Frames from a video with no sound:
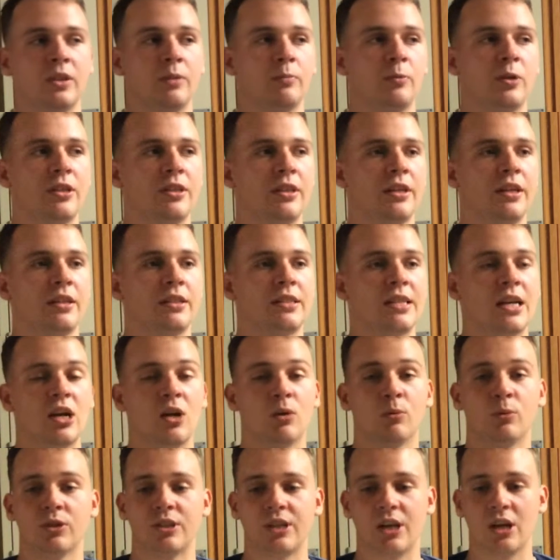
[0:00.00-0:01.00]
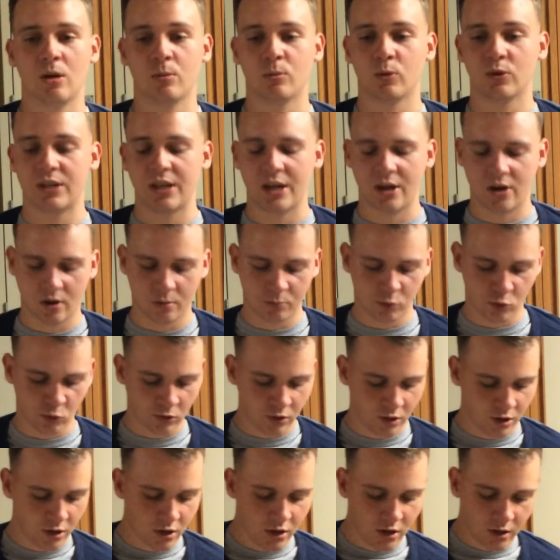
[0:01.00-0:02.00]
then we think terrible, terrible, terrible.
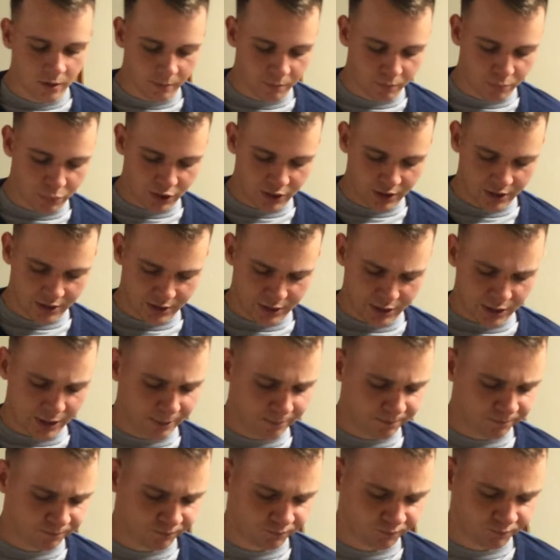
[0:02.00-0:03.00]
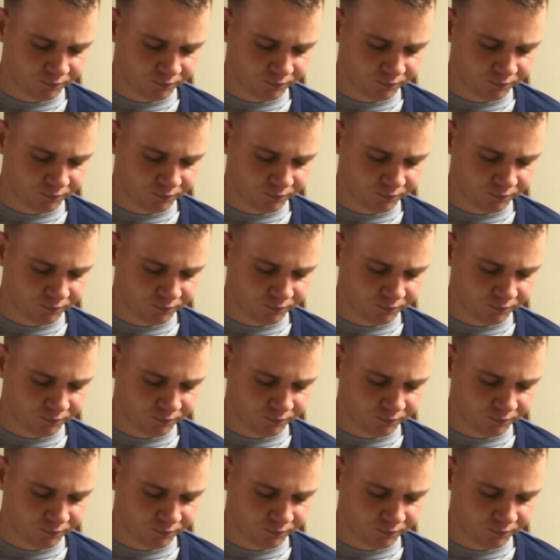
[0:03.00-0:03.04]
But